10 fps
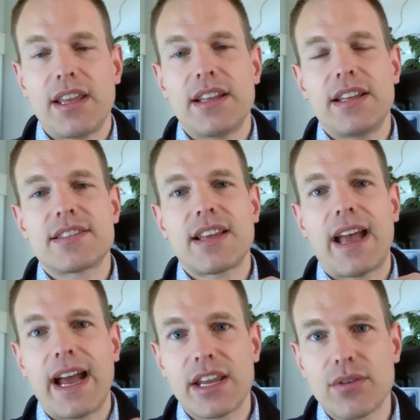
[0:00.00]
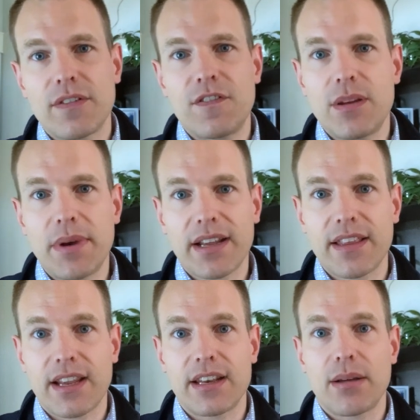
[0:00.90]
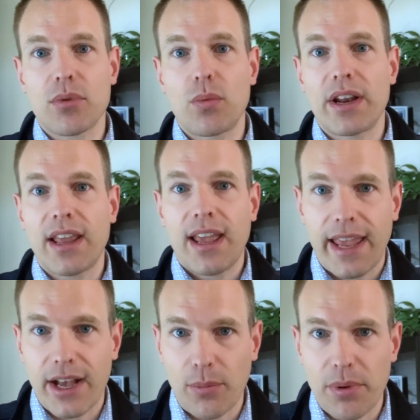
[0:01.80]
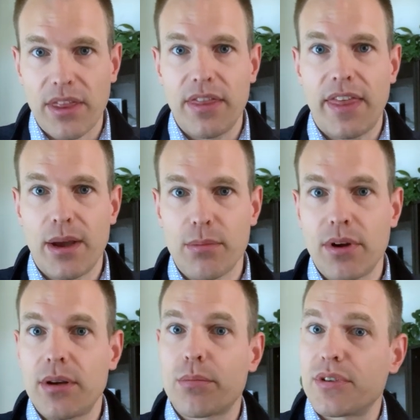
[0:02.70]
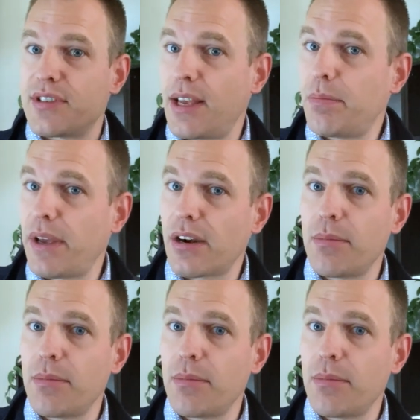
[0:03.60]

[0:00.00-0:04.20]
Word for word: It, it's accurate feedback that can number one, help them present better.